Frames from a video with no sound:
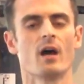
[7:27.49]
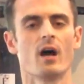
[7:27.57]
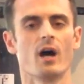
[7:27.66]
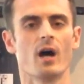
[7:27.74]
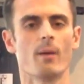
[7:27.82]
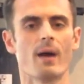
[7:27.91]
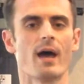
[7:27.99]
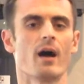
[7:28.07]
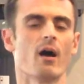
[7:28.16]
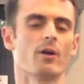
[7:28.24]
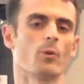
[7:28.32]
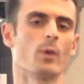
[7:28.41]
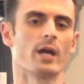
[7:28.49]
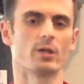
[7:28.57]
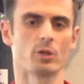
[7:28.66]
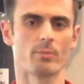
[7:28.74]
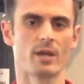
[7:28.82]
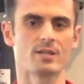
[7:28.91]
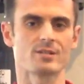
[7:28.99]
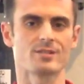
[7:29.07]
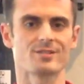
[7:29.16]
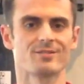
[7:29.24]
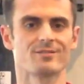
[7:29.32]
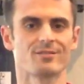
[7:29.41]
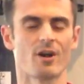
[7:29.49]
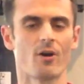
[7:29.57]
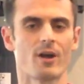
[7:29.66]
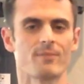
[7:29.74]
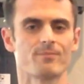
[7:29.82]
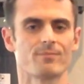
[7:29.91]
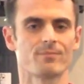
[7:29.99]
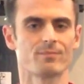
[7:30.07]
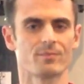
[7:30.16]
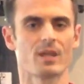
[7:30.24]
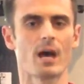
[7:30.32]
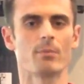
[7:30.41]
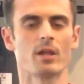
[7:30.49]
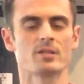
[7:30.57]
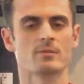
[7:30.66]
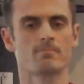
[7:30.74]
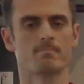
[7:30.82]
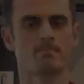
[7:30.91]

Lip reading: on a regular basis. All right, God bless.